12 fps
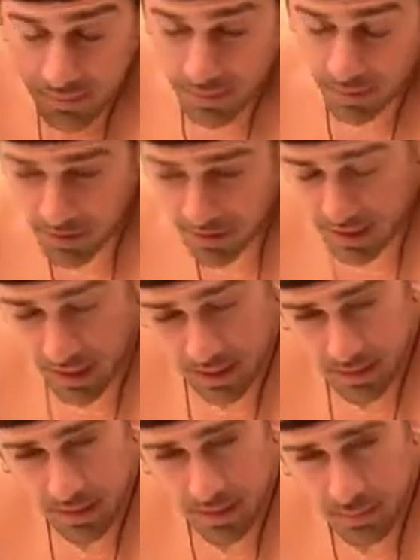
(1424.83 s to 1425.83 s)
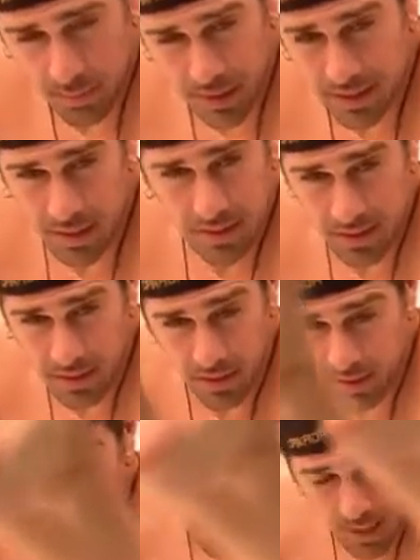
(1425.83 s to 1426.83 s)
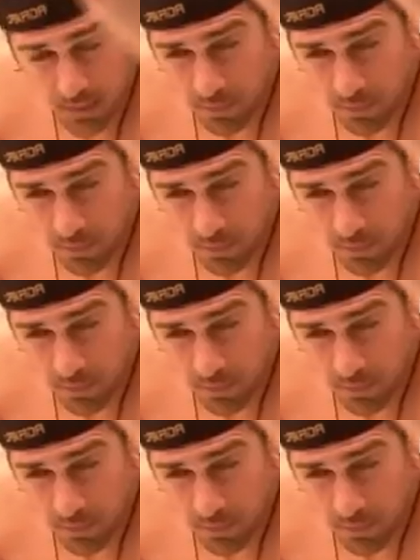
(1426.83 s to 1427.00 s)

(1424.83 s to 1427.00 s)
but I'm just saying, best case scenario, because if that